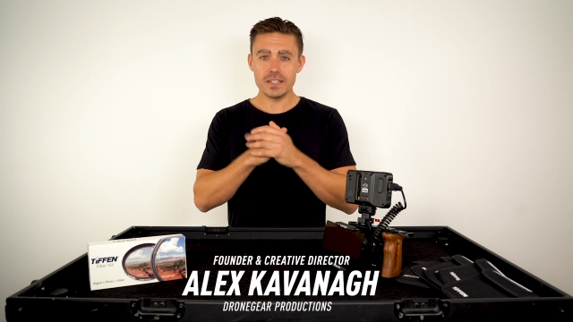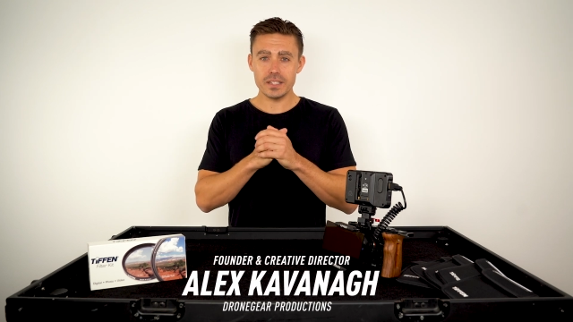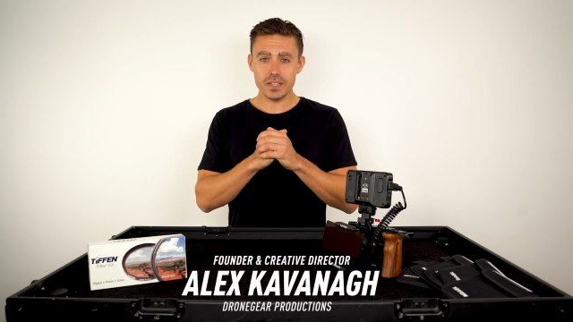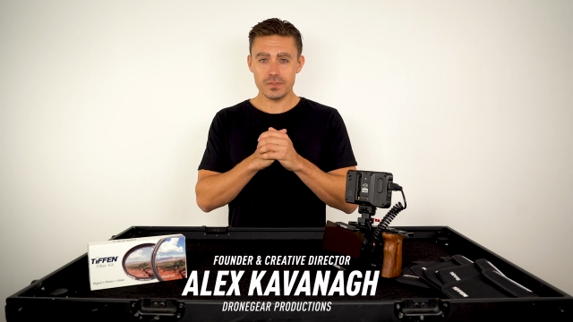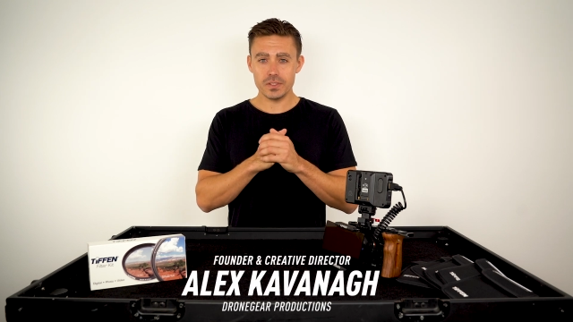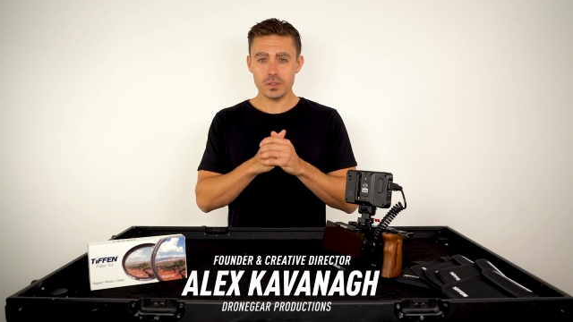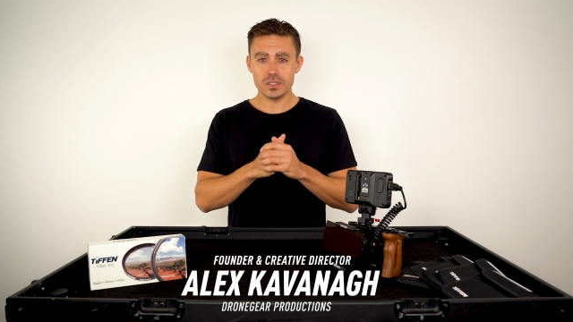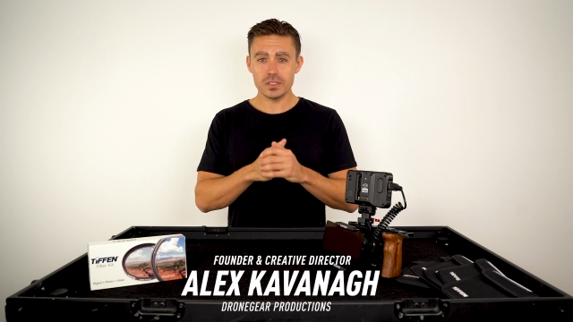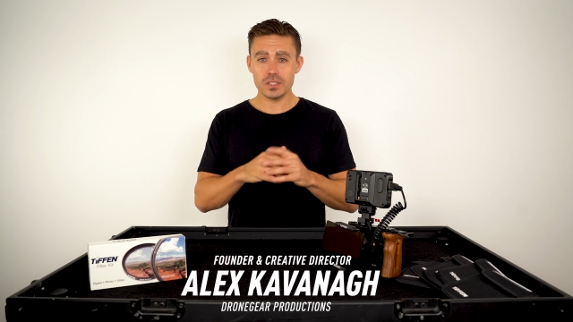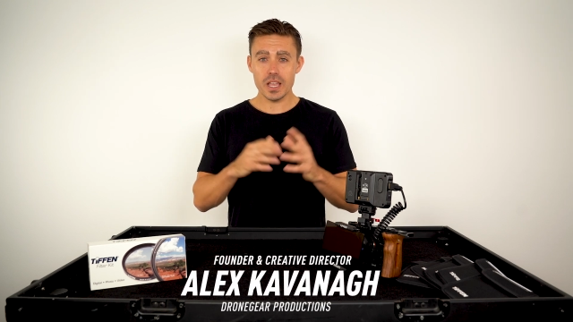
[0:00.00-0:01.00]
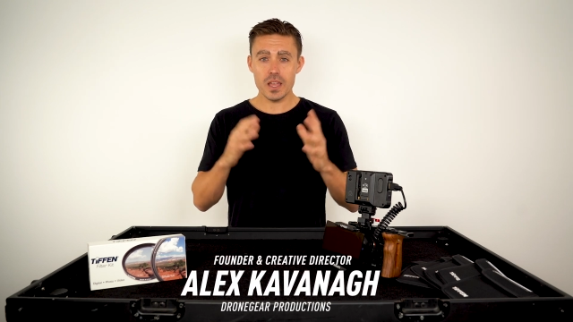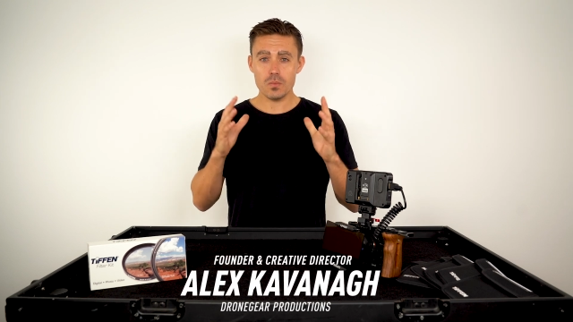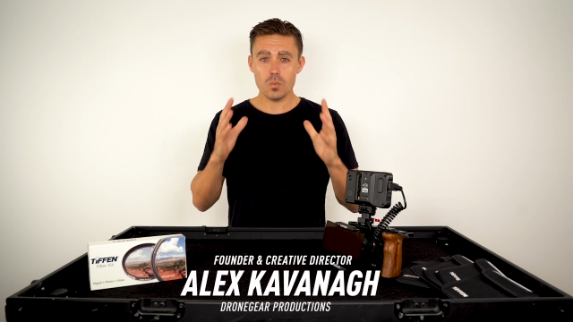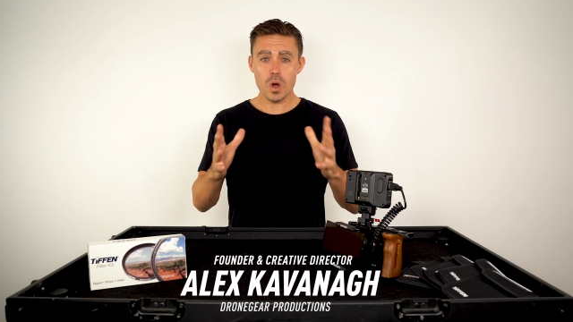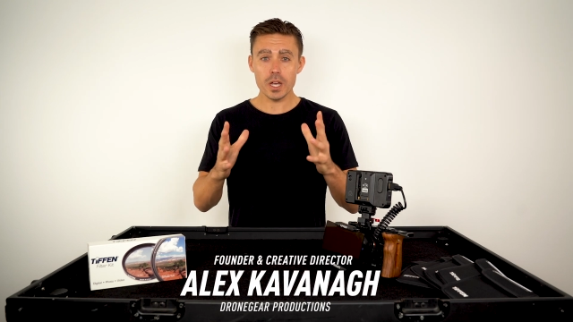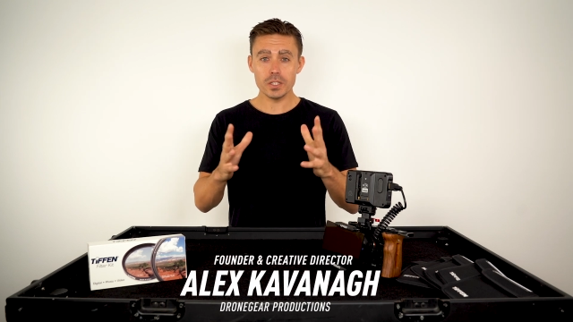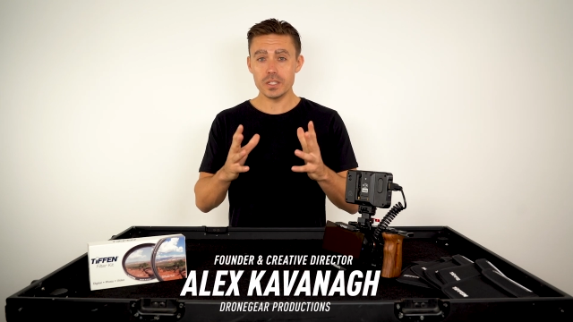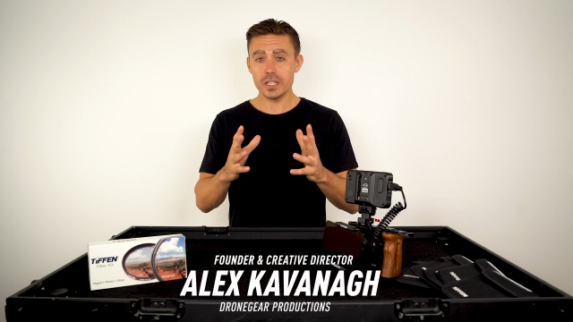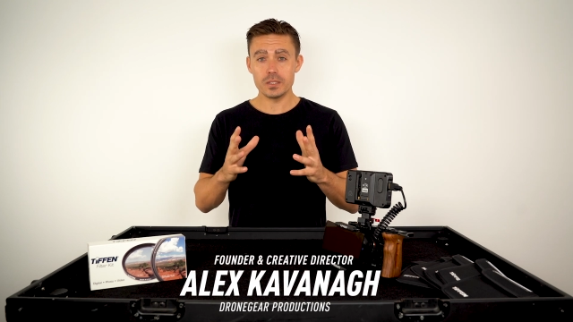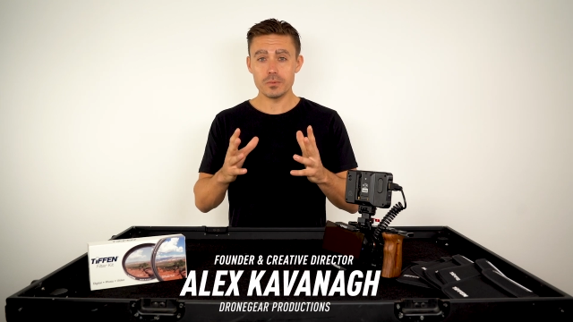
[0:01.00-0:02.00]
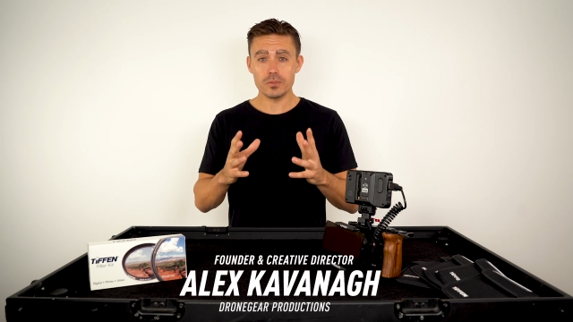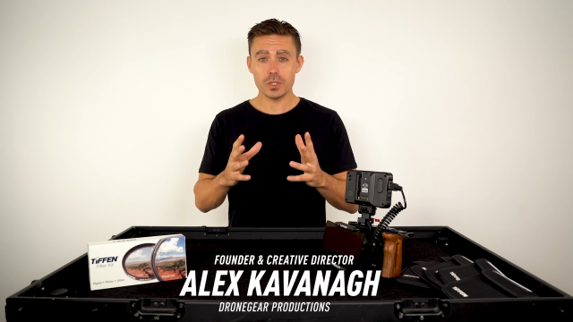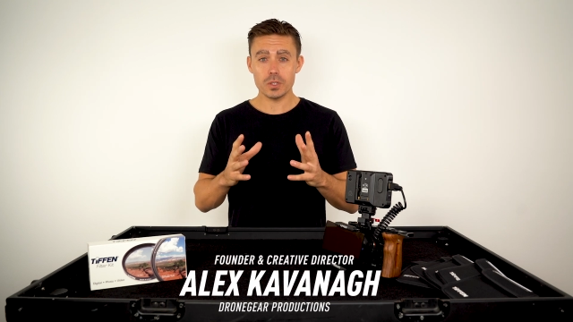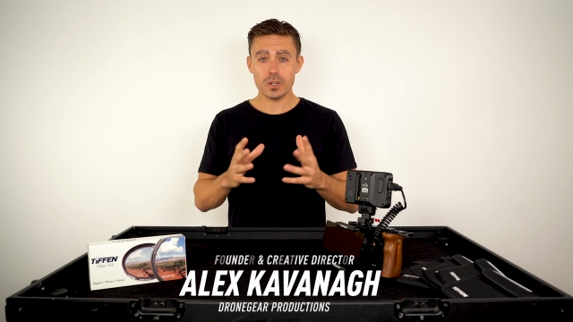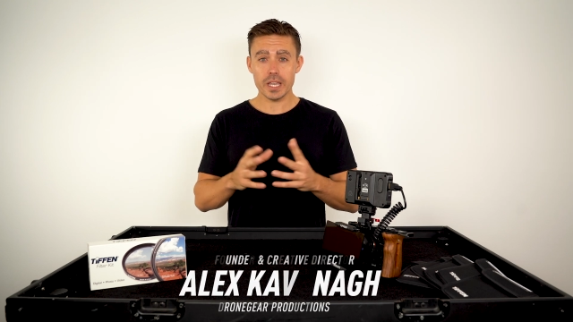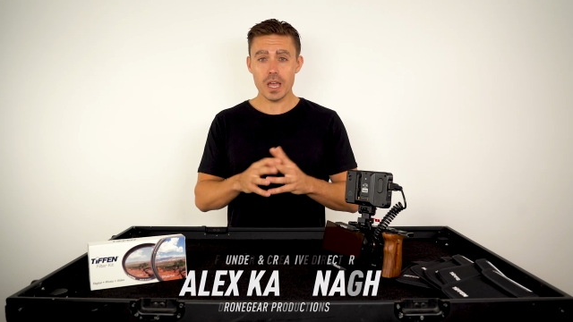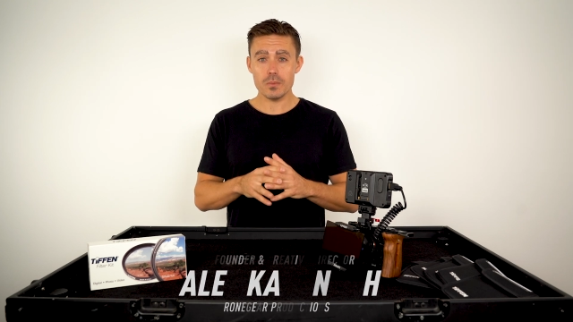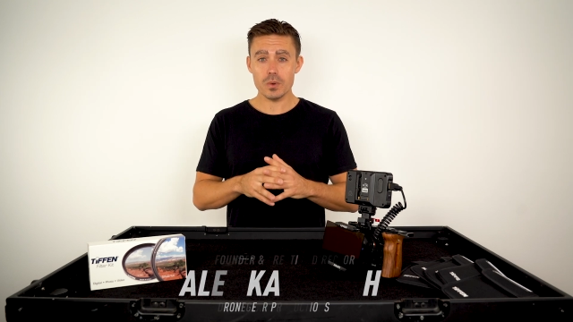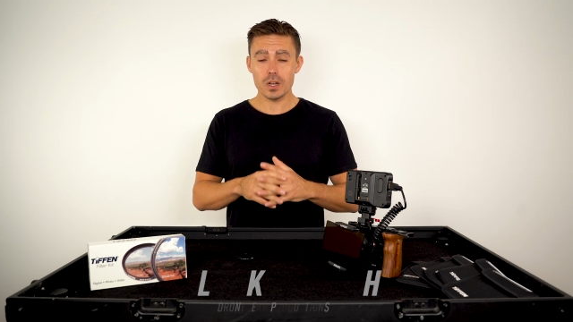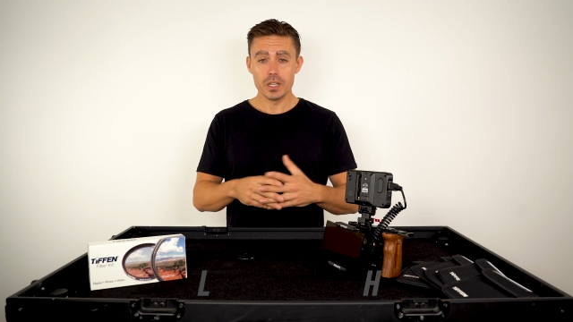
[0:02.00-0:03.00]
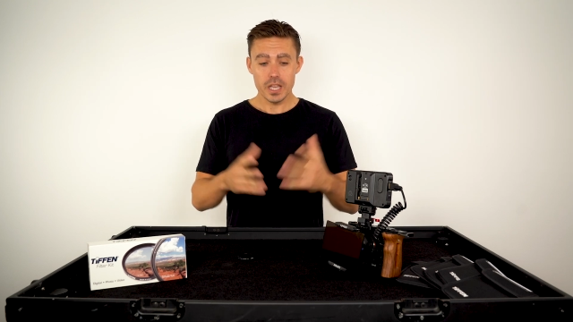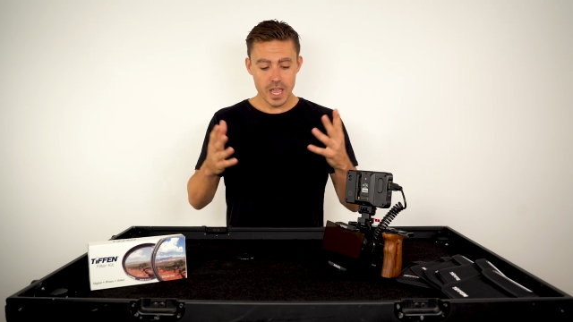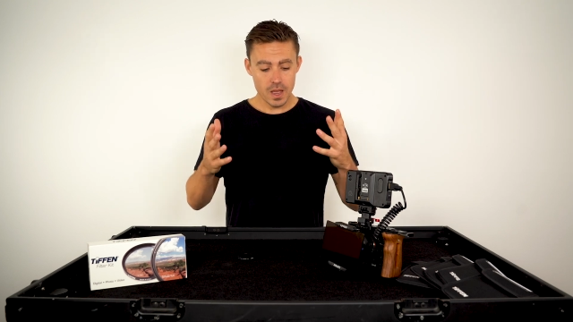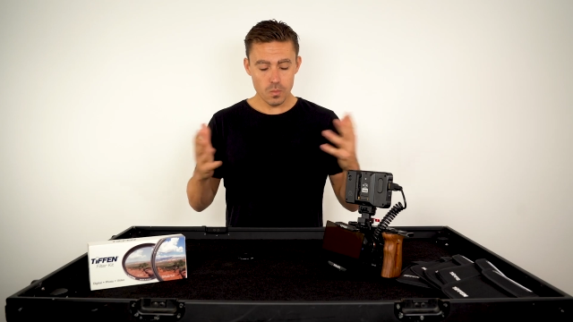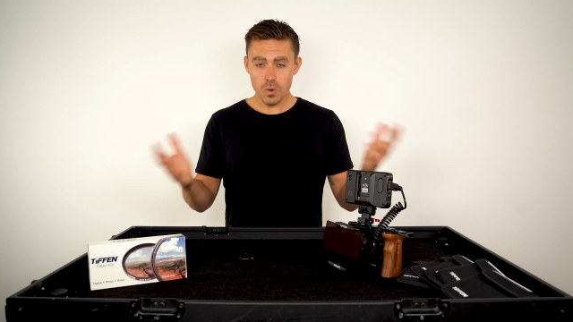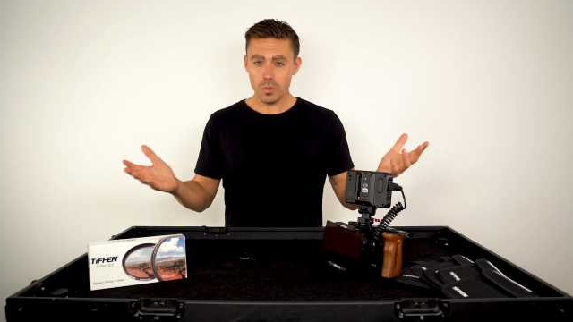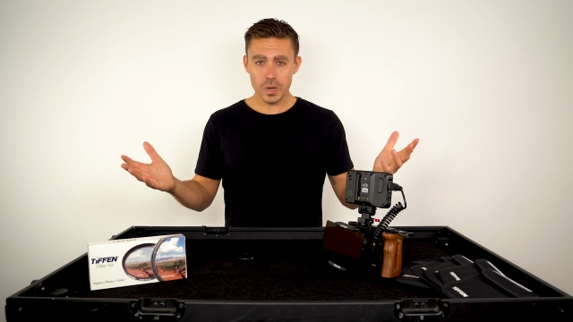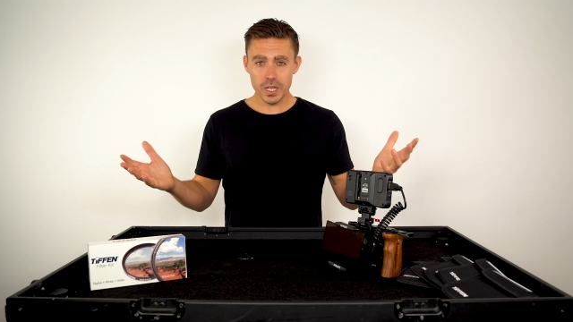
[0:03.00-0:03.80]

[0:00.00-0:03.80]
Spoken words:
ND filters and why you need them for your camera and what